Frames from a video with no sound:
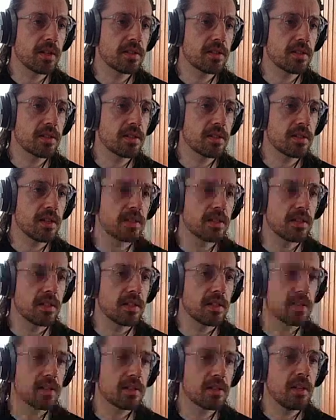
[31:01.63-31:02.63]
Yes, it is.
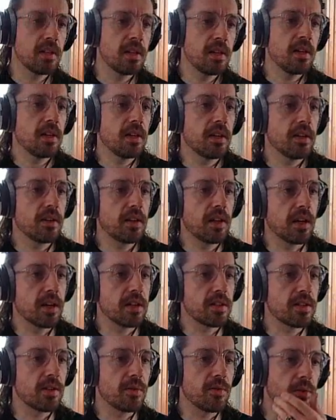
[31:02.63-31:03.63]
Okay, so
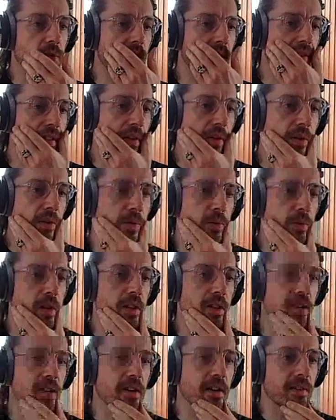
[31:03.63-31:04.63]
all
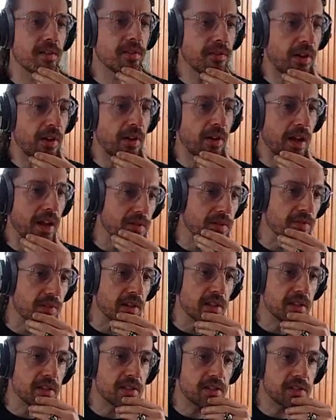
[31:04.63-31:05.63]
other values of this